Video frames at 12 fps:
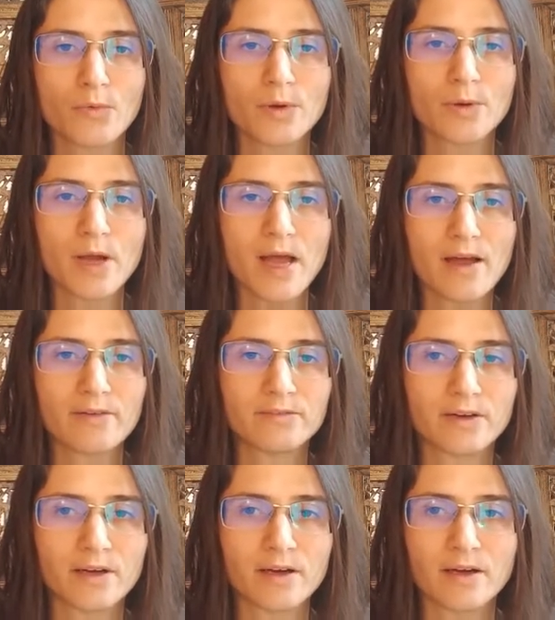will
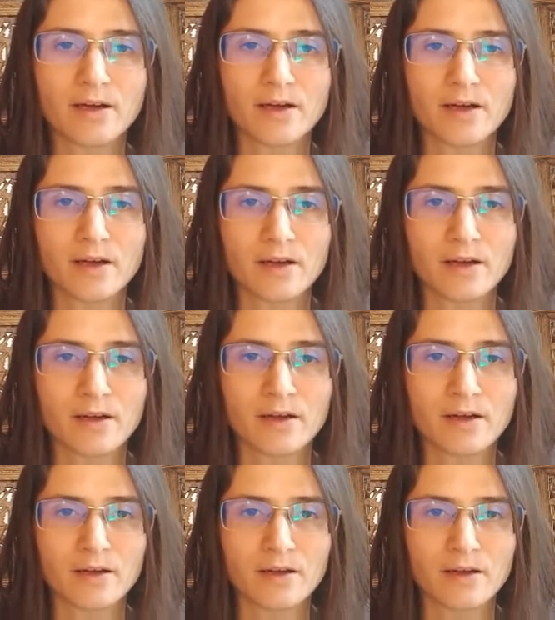have
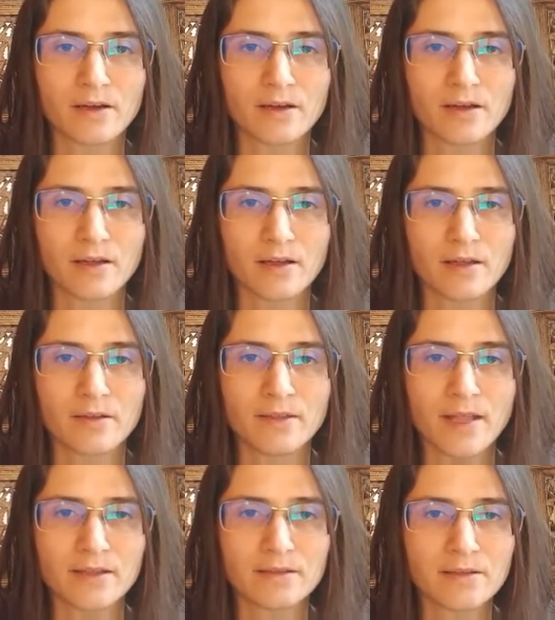a
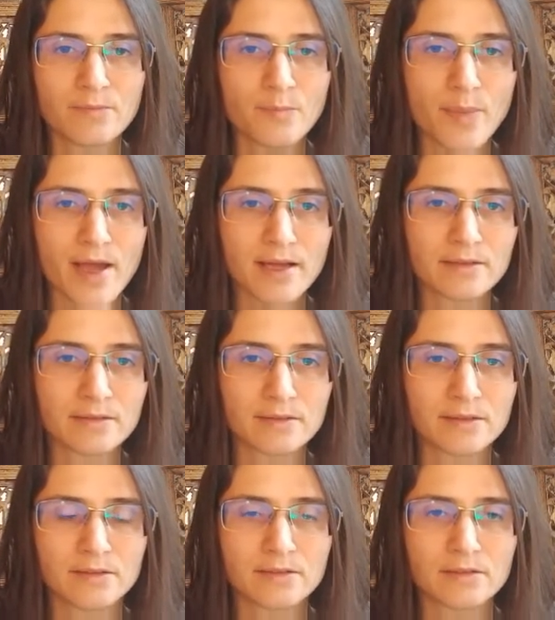net impact
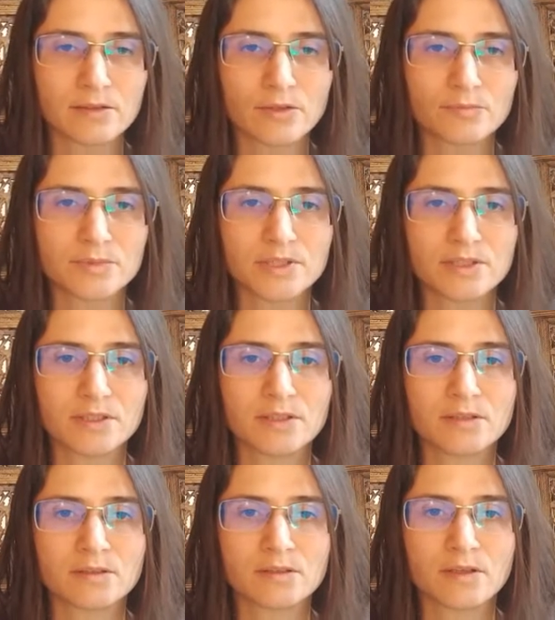in terms
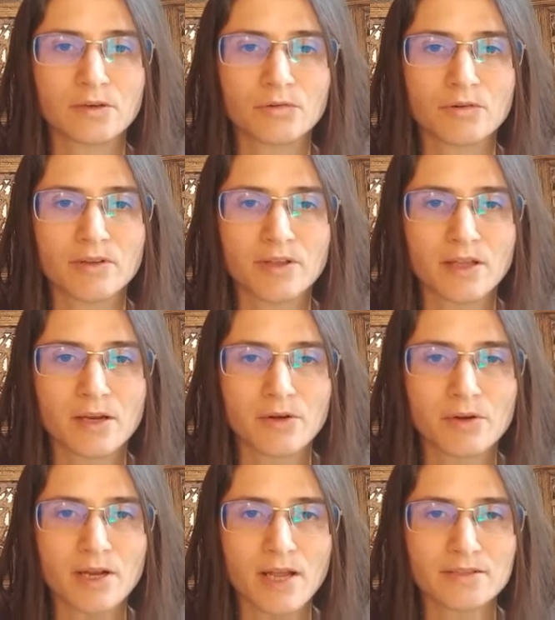in
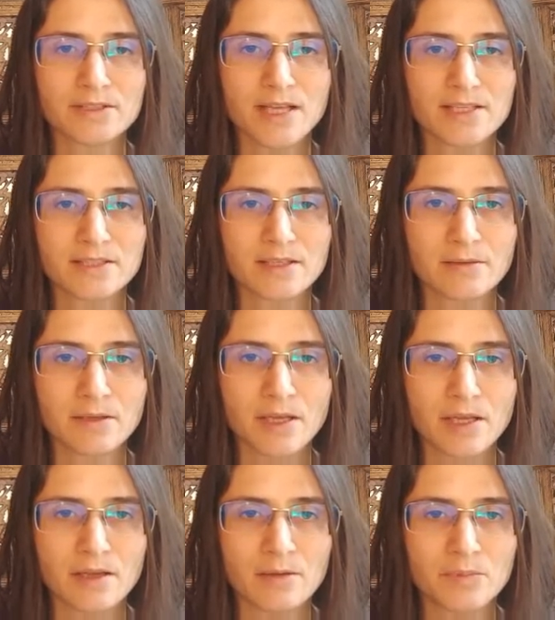greenhouse gas
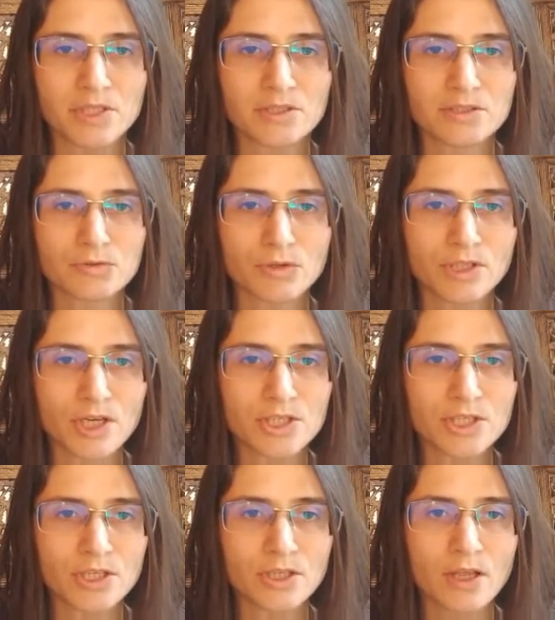emissions
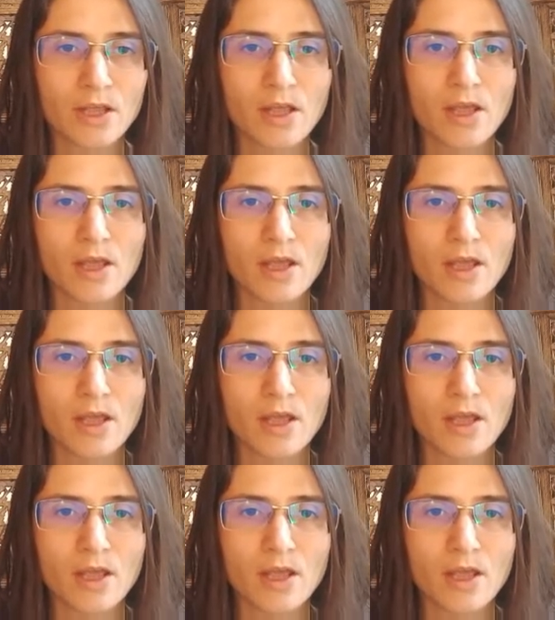reduction,